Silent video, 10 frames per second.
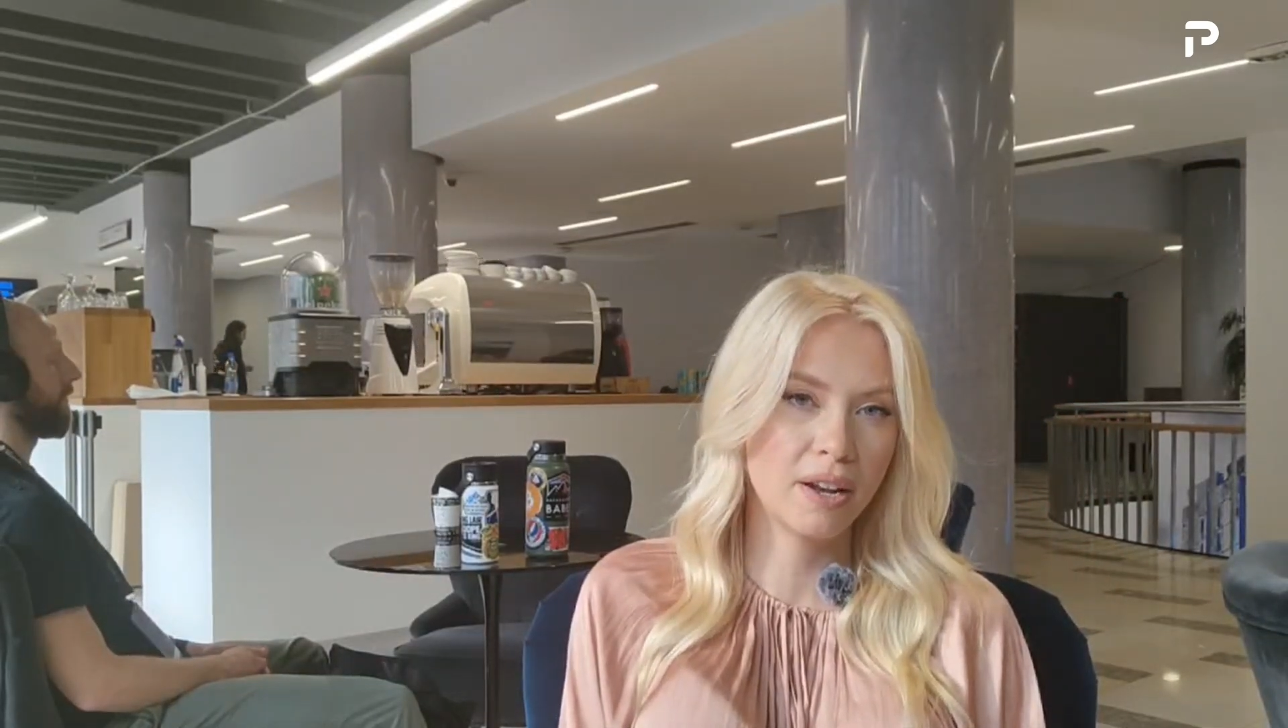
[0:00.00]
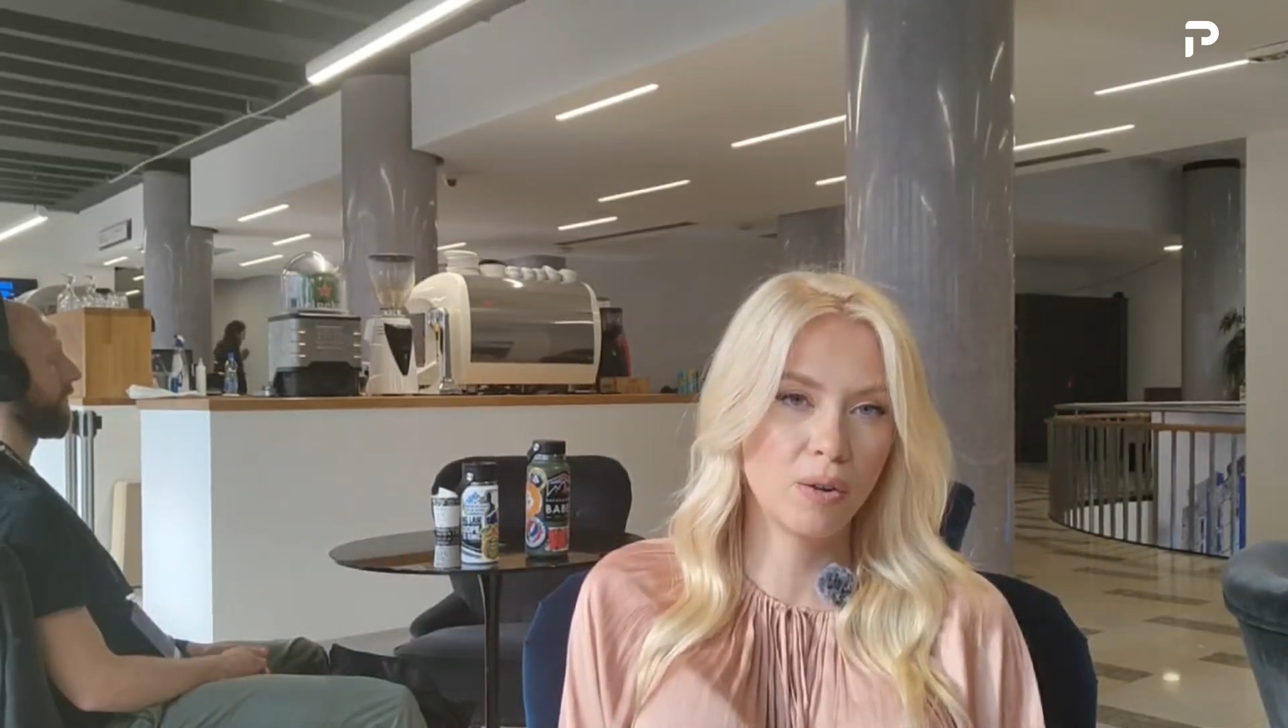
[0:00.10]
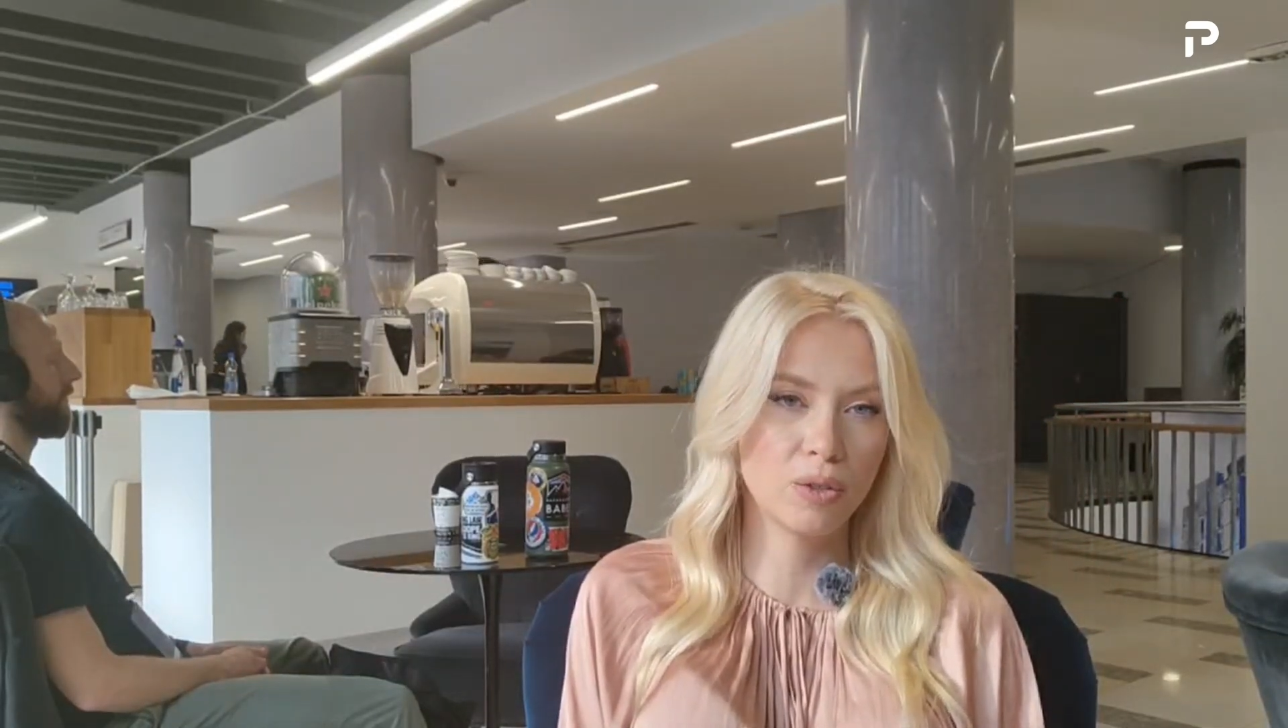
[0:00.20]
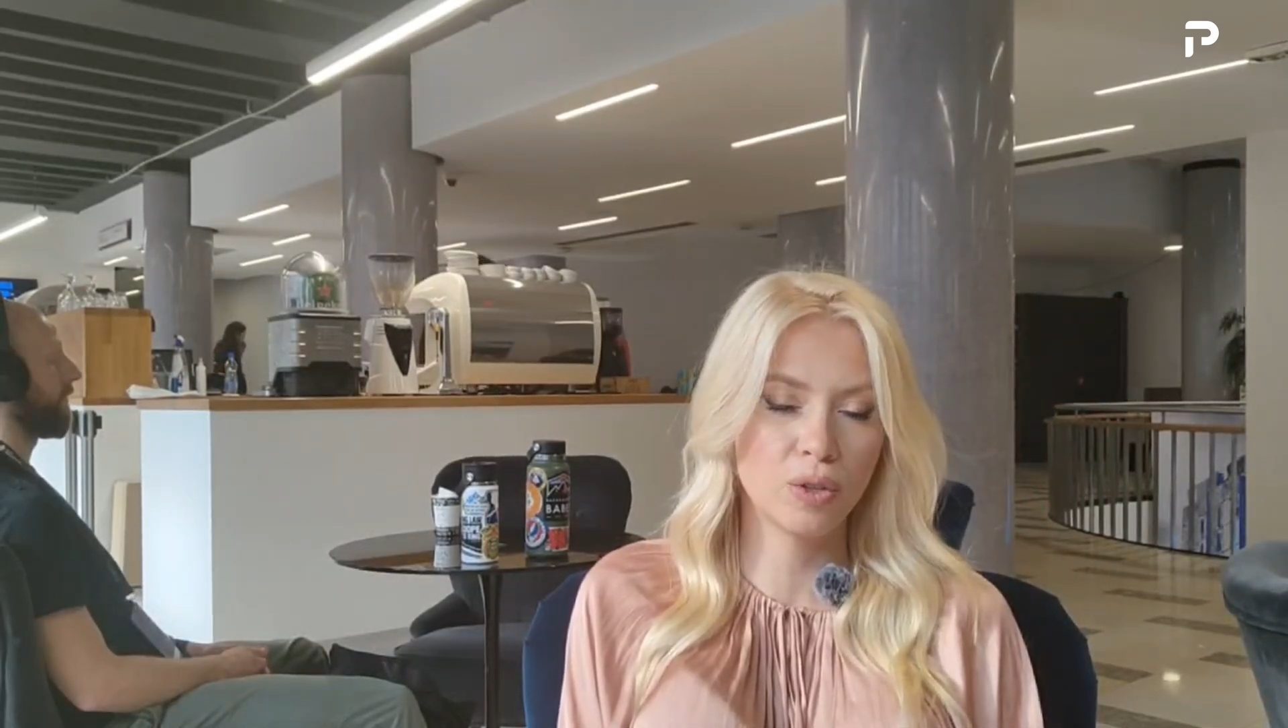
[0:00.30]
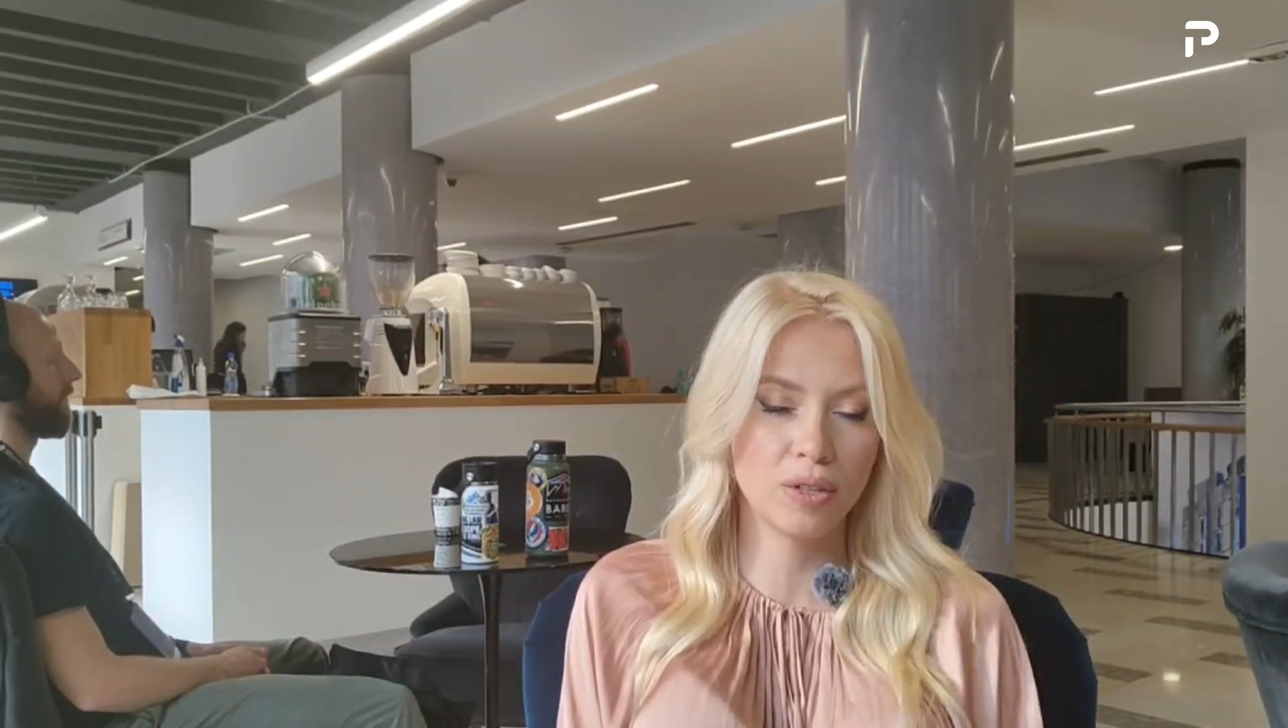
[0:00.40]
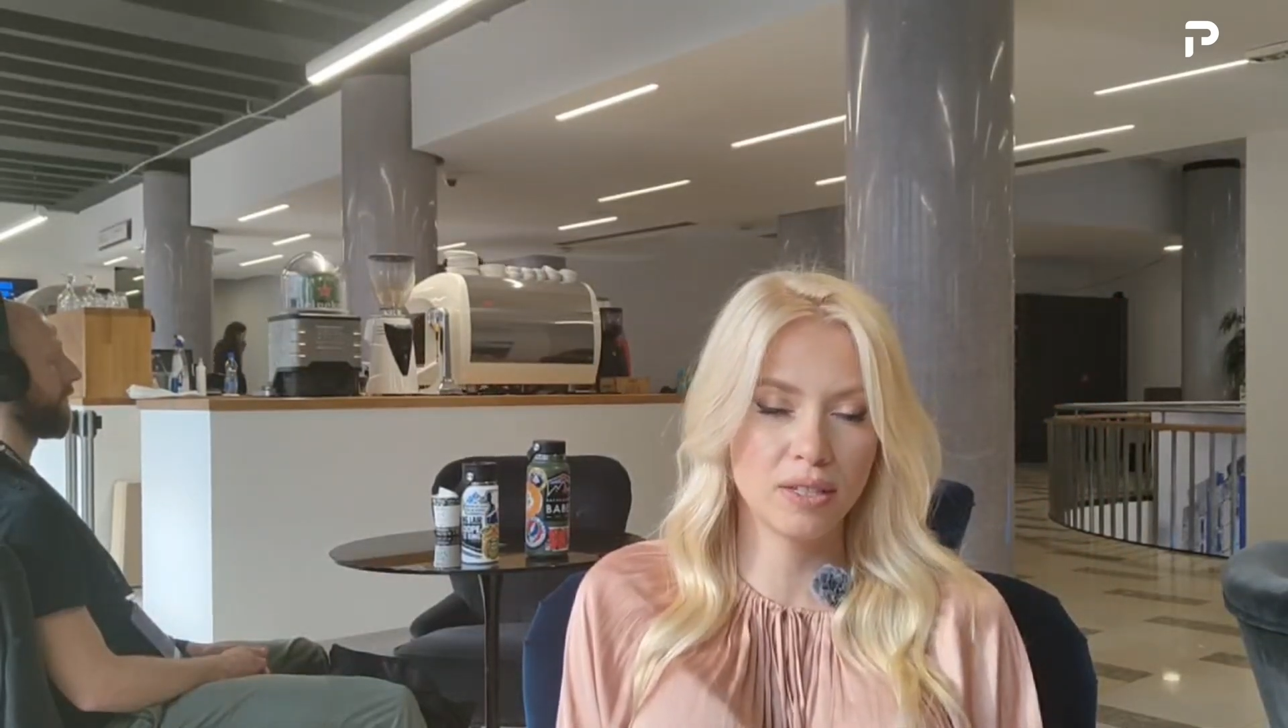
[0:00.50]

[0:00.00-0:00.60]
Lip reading: and also in